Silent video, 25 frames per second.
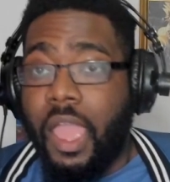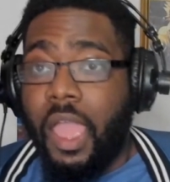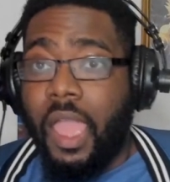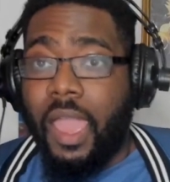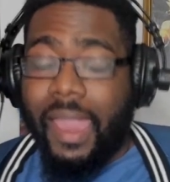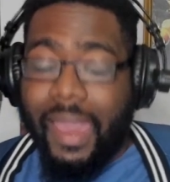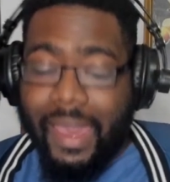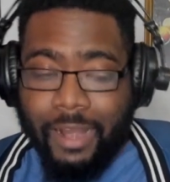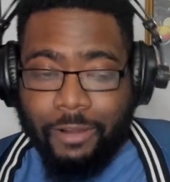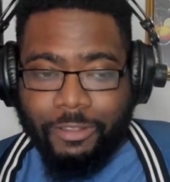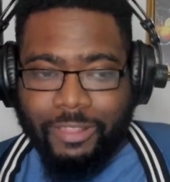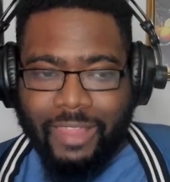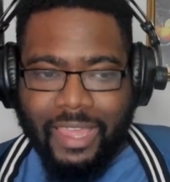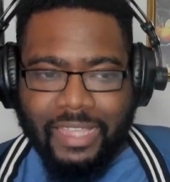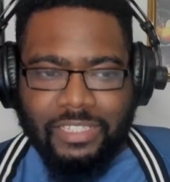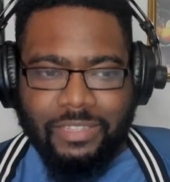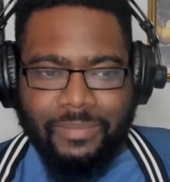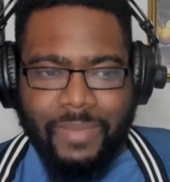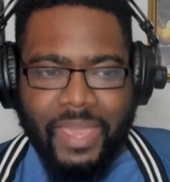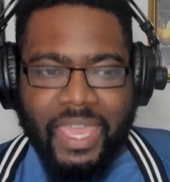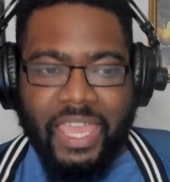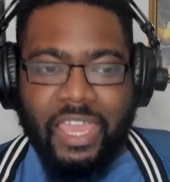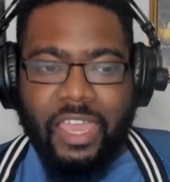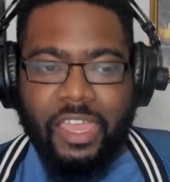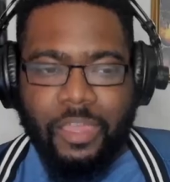And I would like to
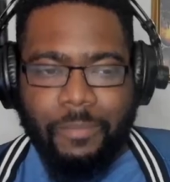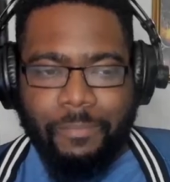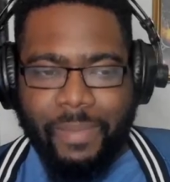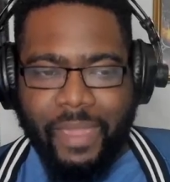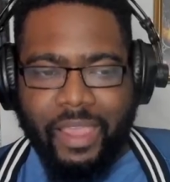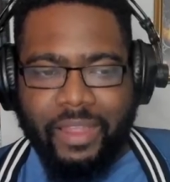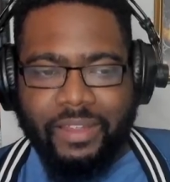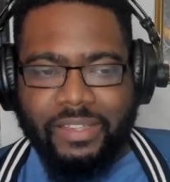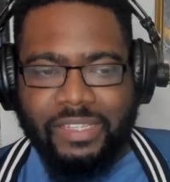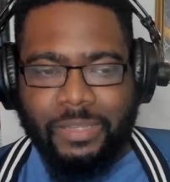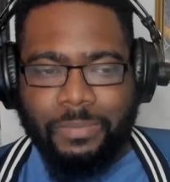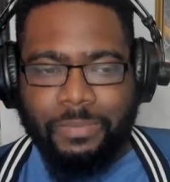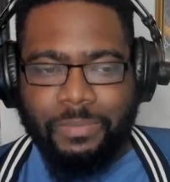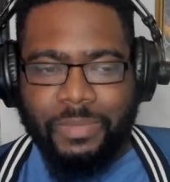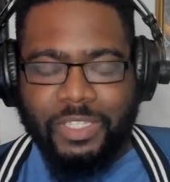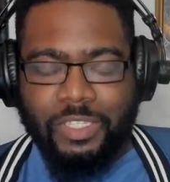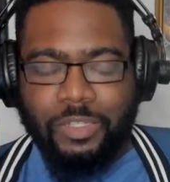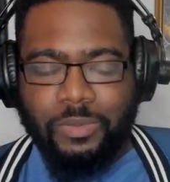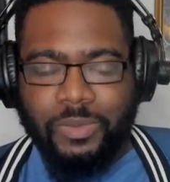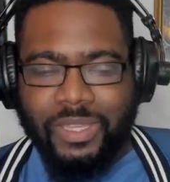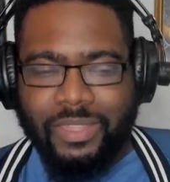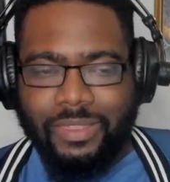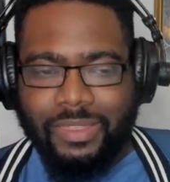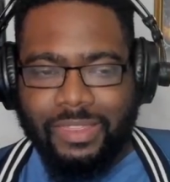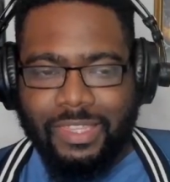make a comparison
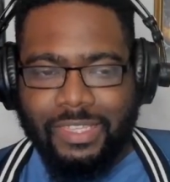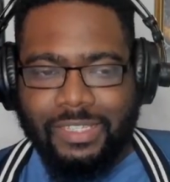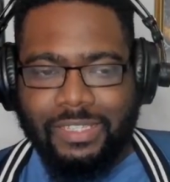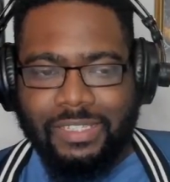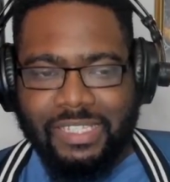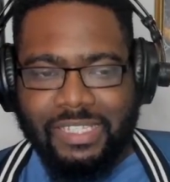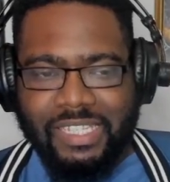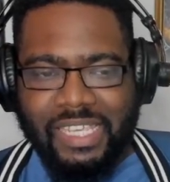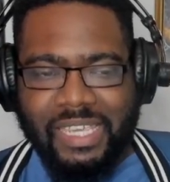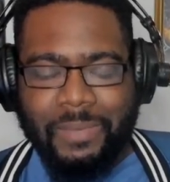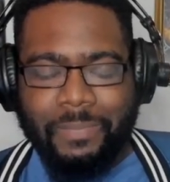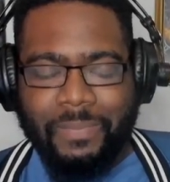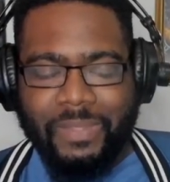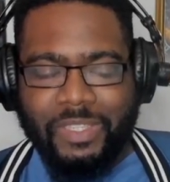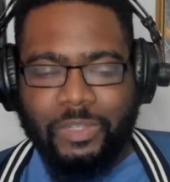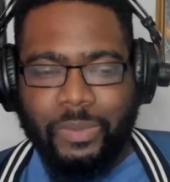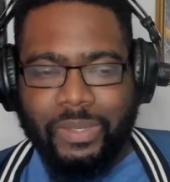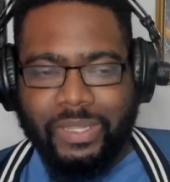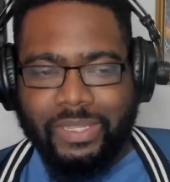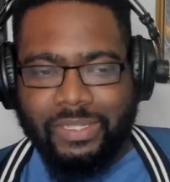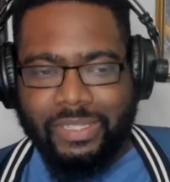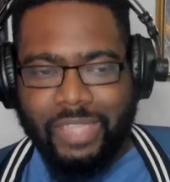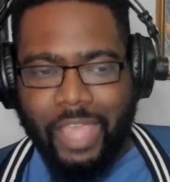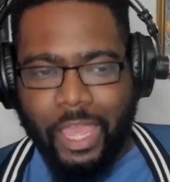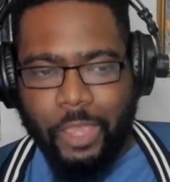between this scene
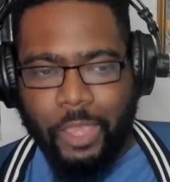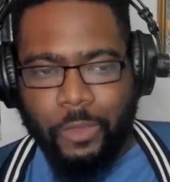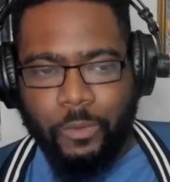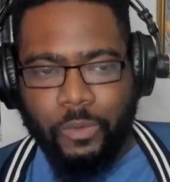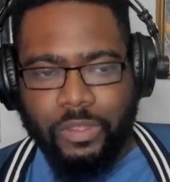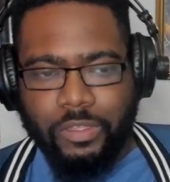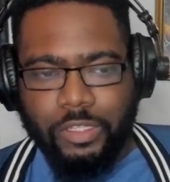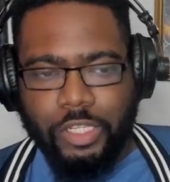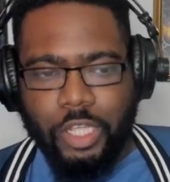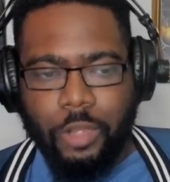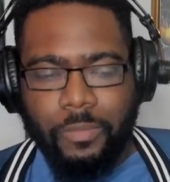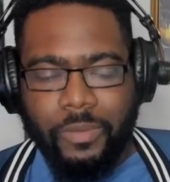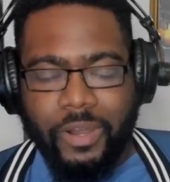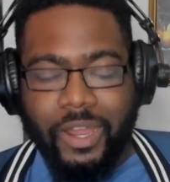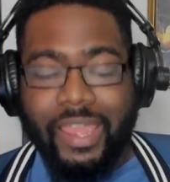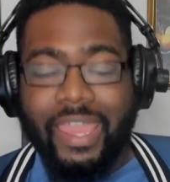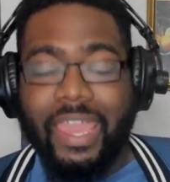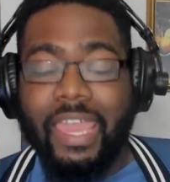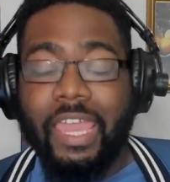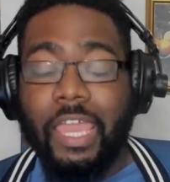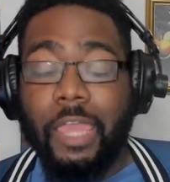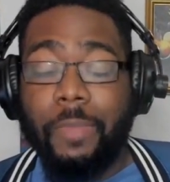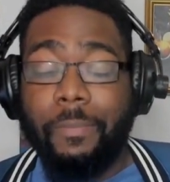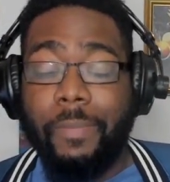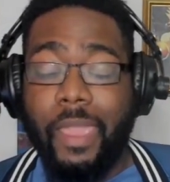between Deku and Tomura
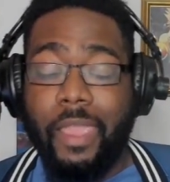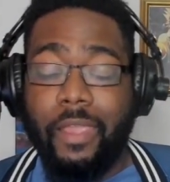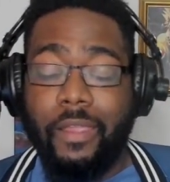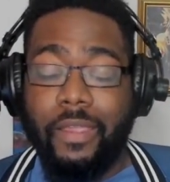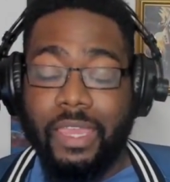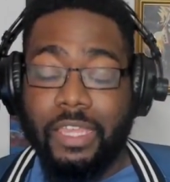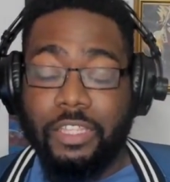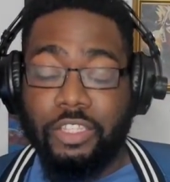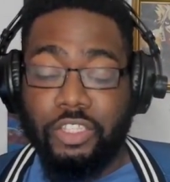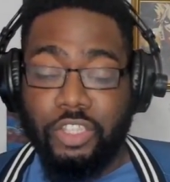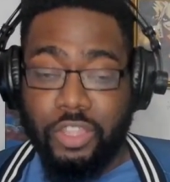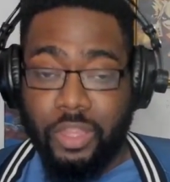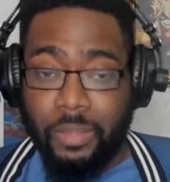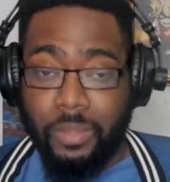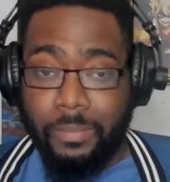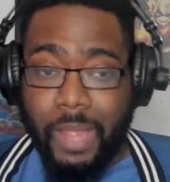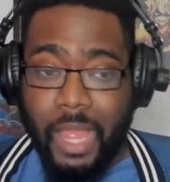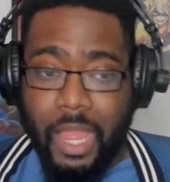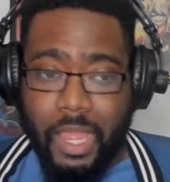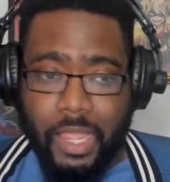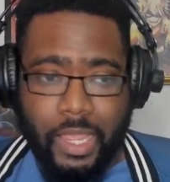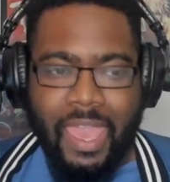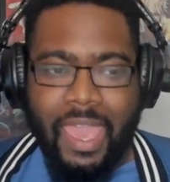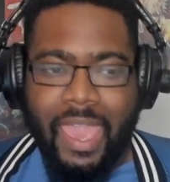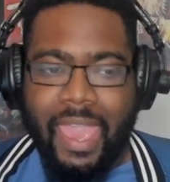and comparing it to the
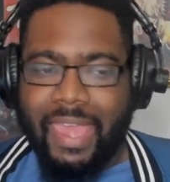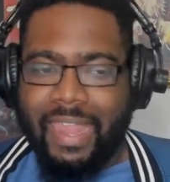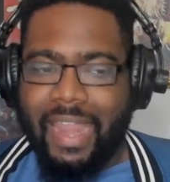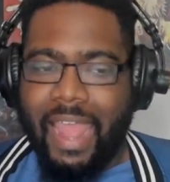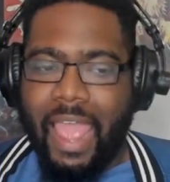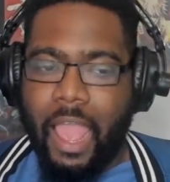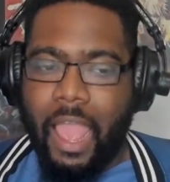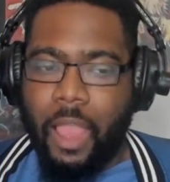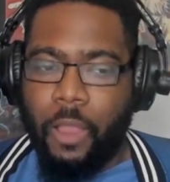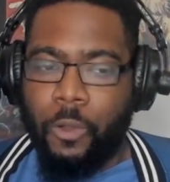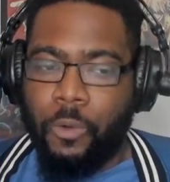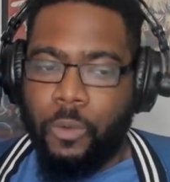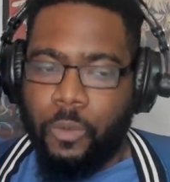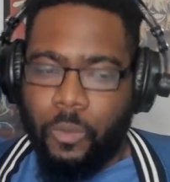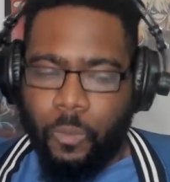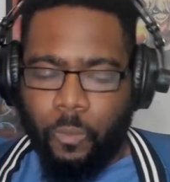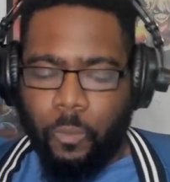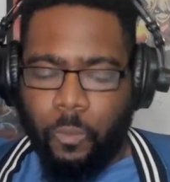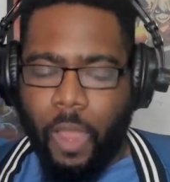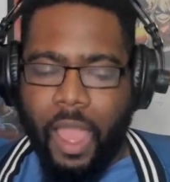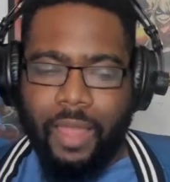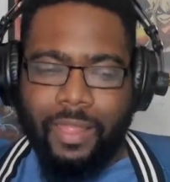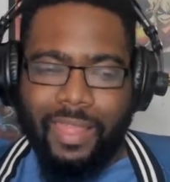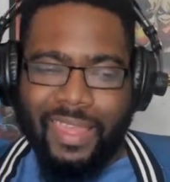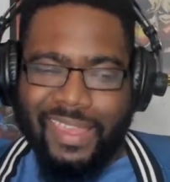manga, and how
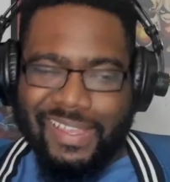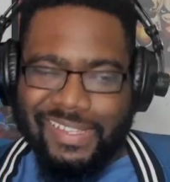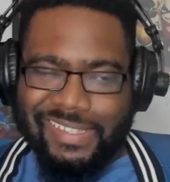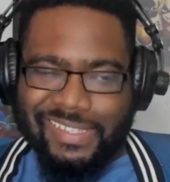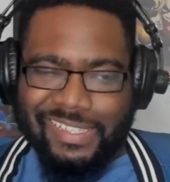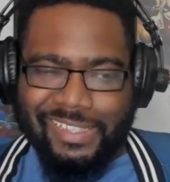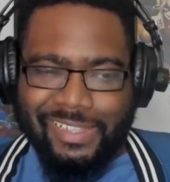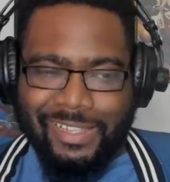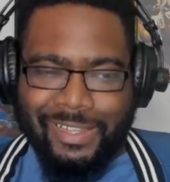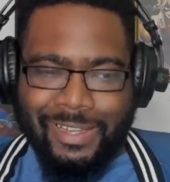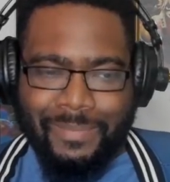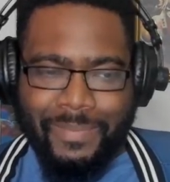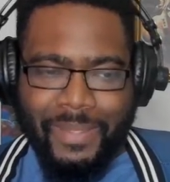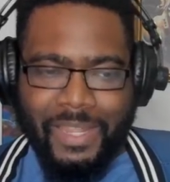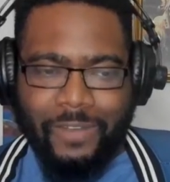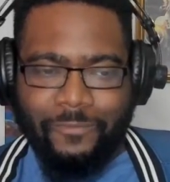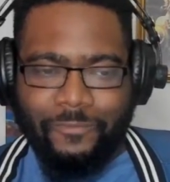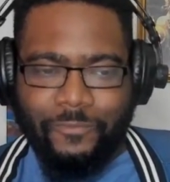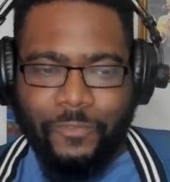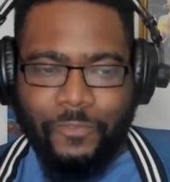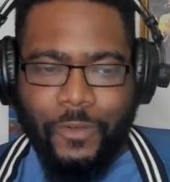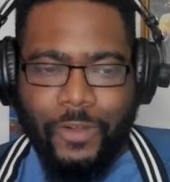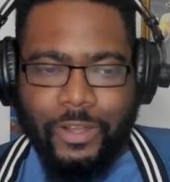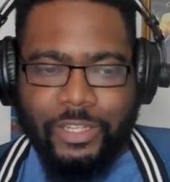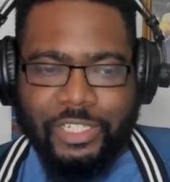while it's a little bit
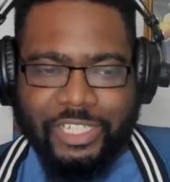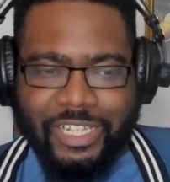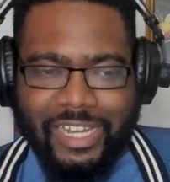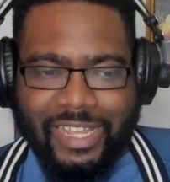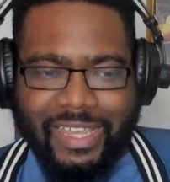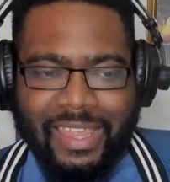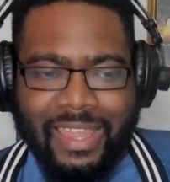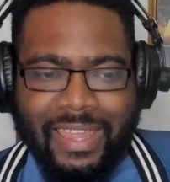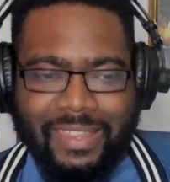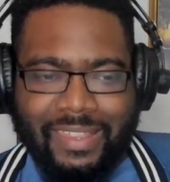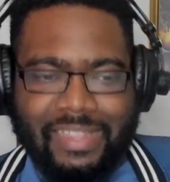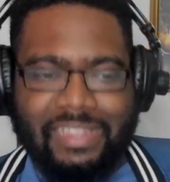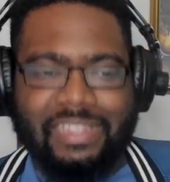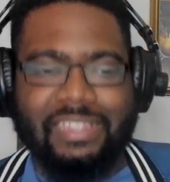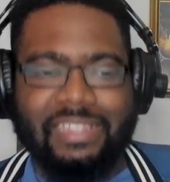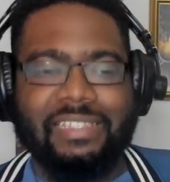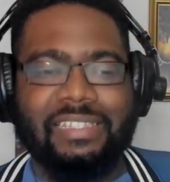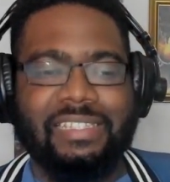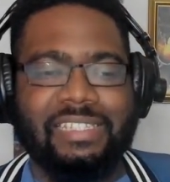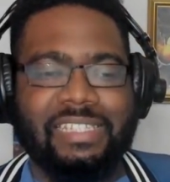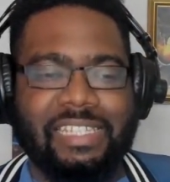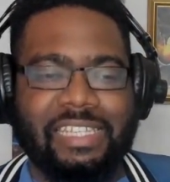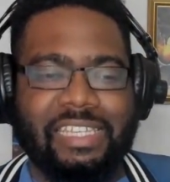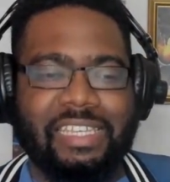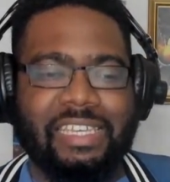unfortunate that the
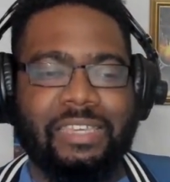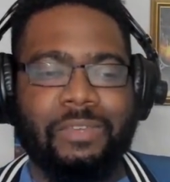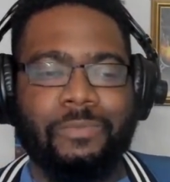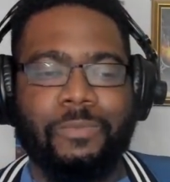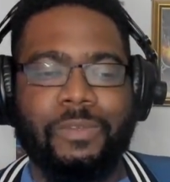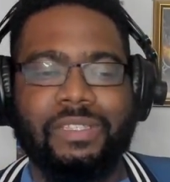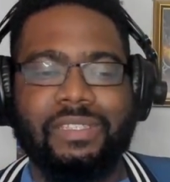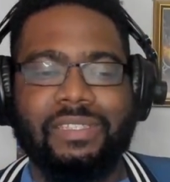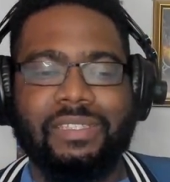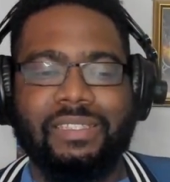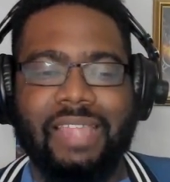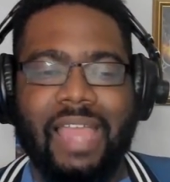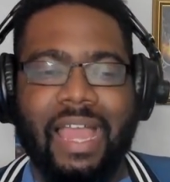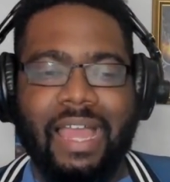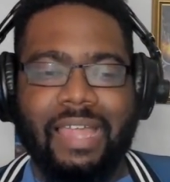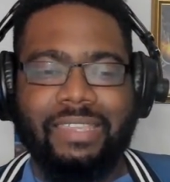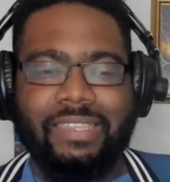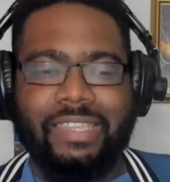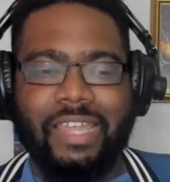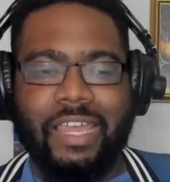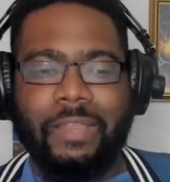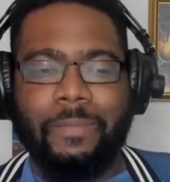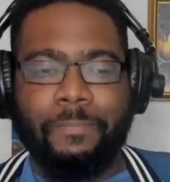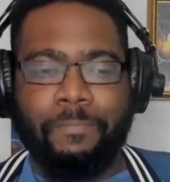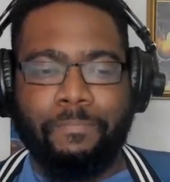scene was not
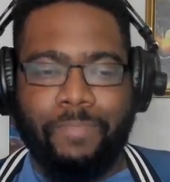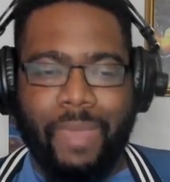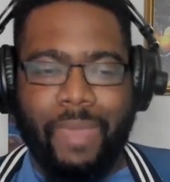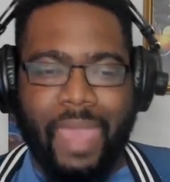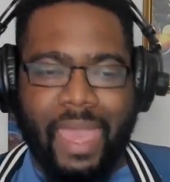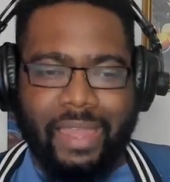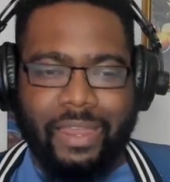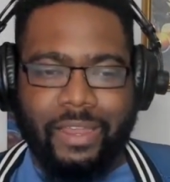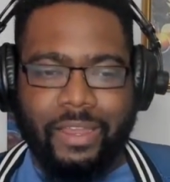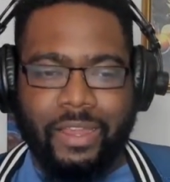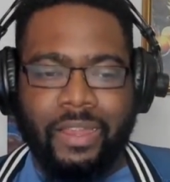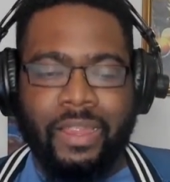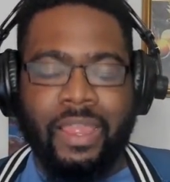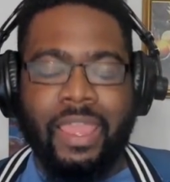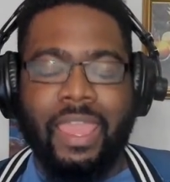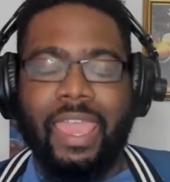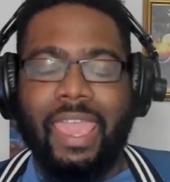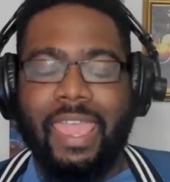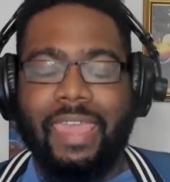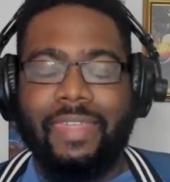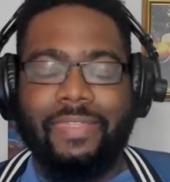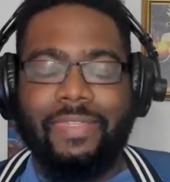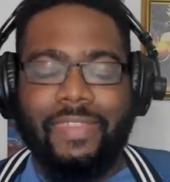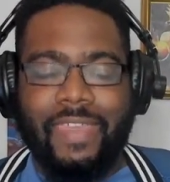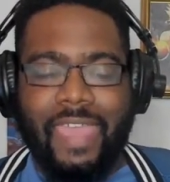done better
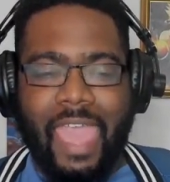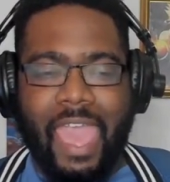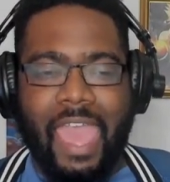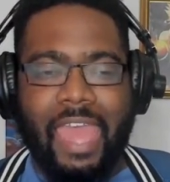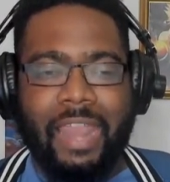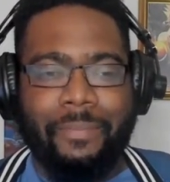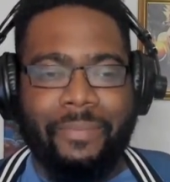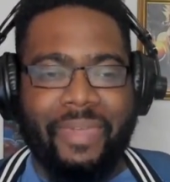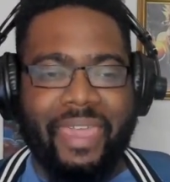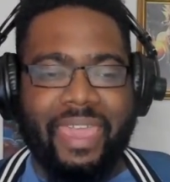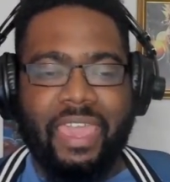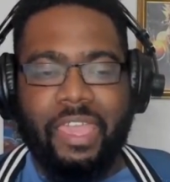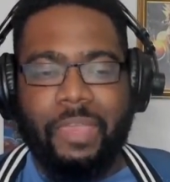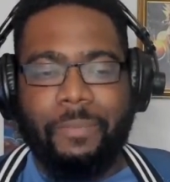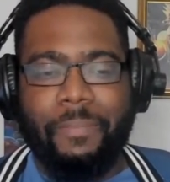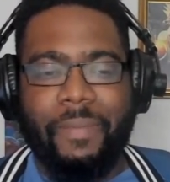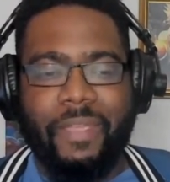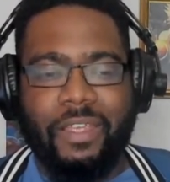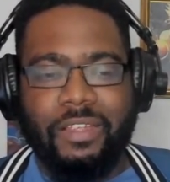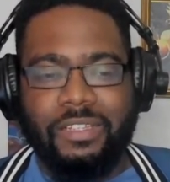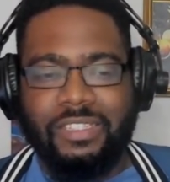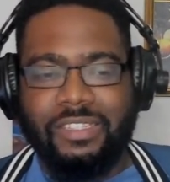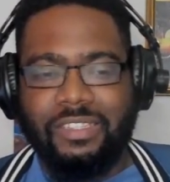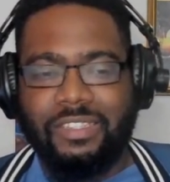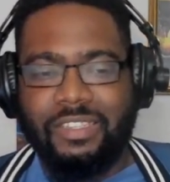in the anime in
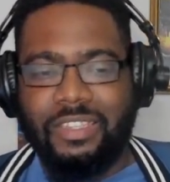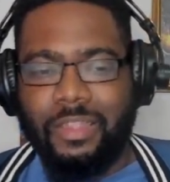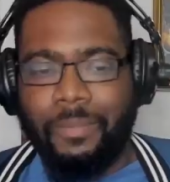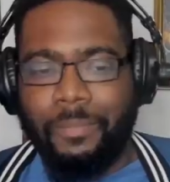comparison to the